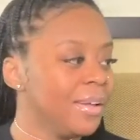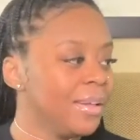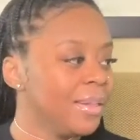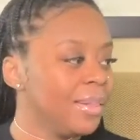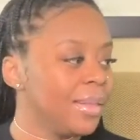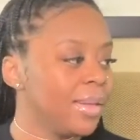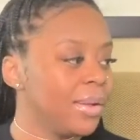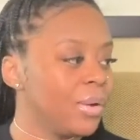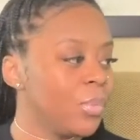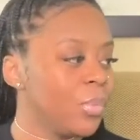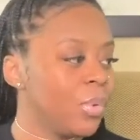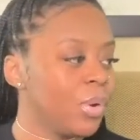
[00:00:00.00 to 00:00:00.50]

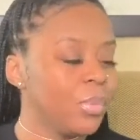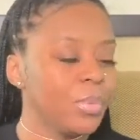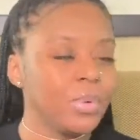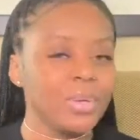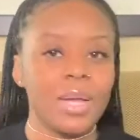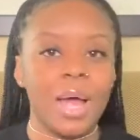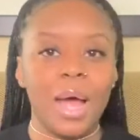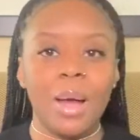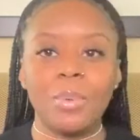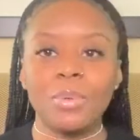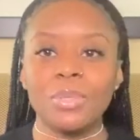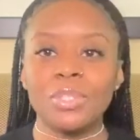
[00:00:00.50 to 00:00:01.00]
Like, what?
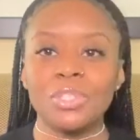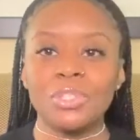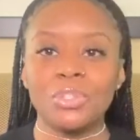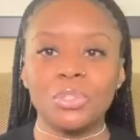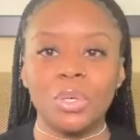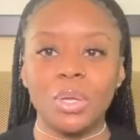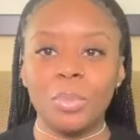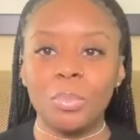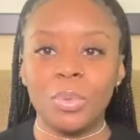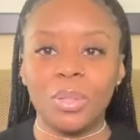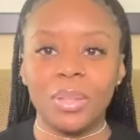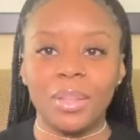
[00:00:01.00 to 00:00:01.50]
I was
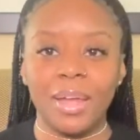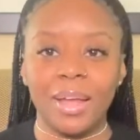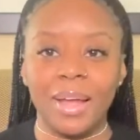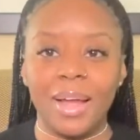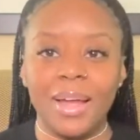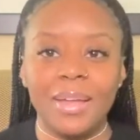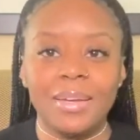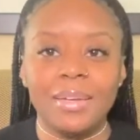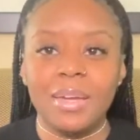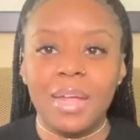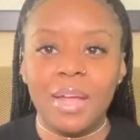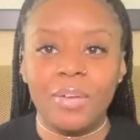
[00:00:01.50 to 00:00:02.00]
tripping. Like,
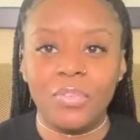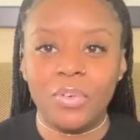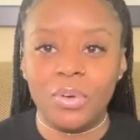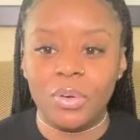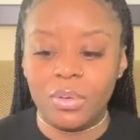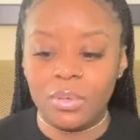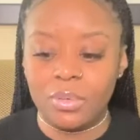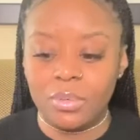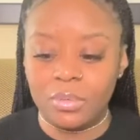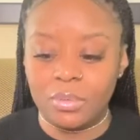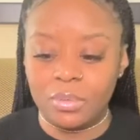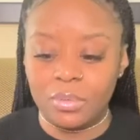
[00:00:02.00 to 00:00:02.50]
I
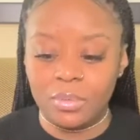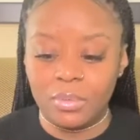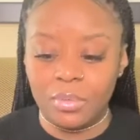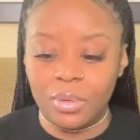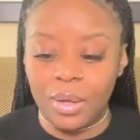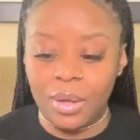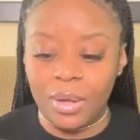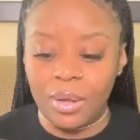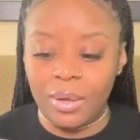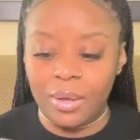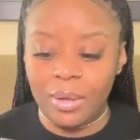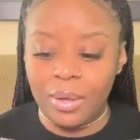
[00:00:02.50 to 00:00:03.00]

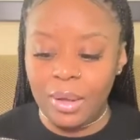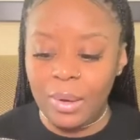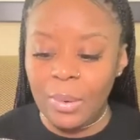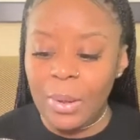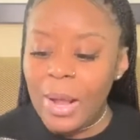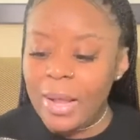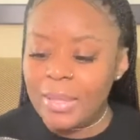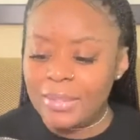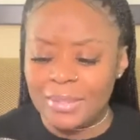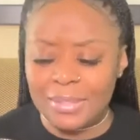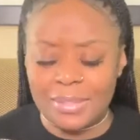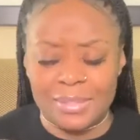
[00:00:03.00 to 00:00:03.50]
don't
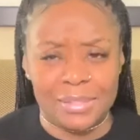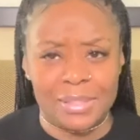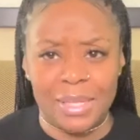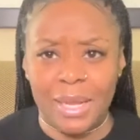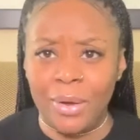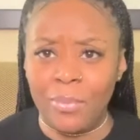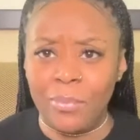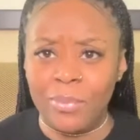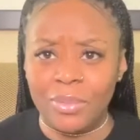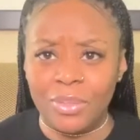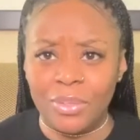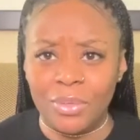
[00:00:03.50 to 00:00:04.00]
have to
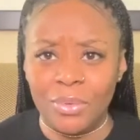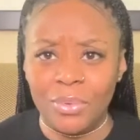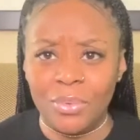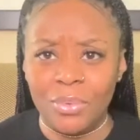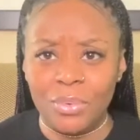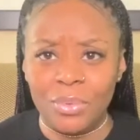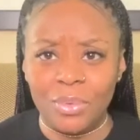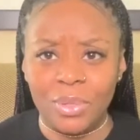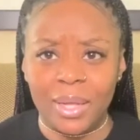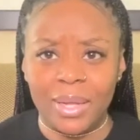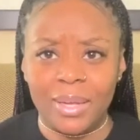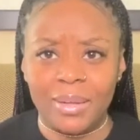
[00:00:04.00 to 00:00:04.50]
stay with
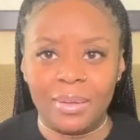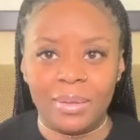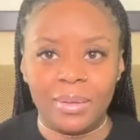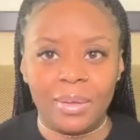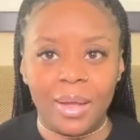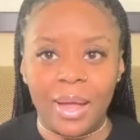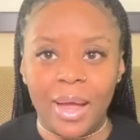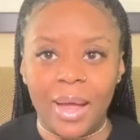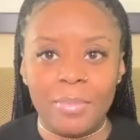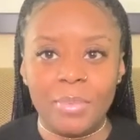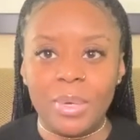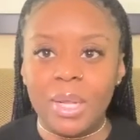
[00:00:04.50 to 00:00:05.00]
you. Like,
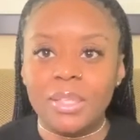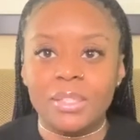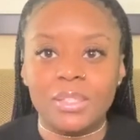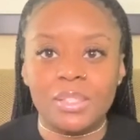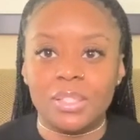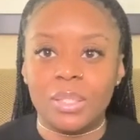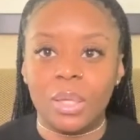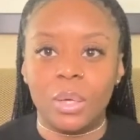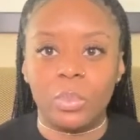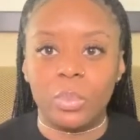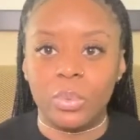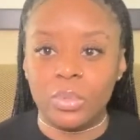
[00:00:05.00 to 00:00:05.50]
I'm not
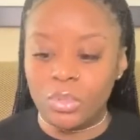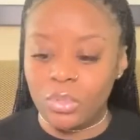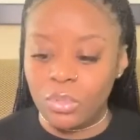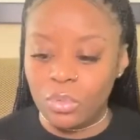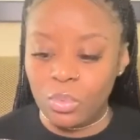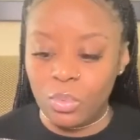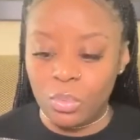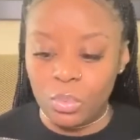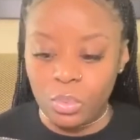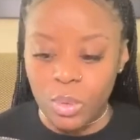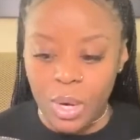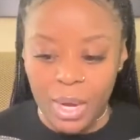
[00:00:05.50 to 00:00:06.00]
stuck with
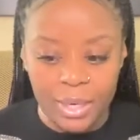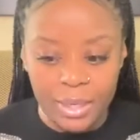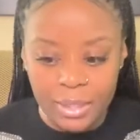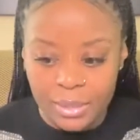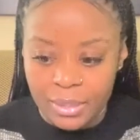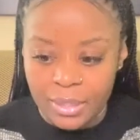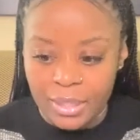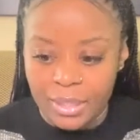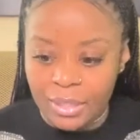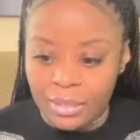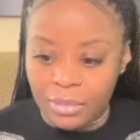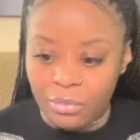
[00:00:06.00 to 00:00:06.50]
you. I can
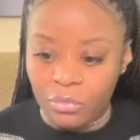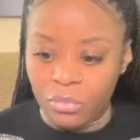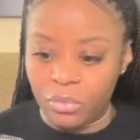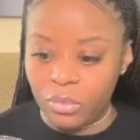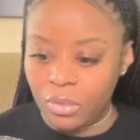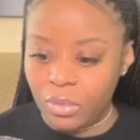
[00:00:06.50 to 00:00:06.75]
leave.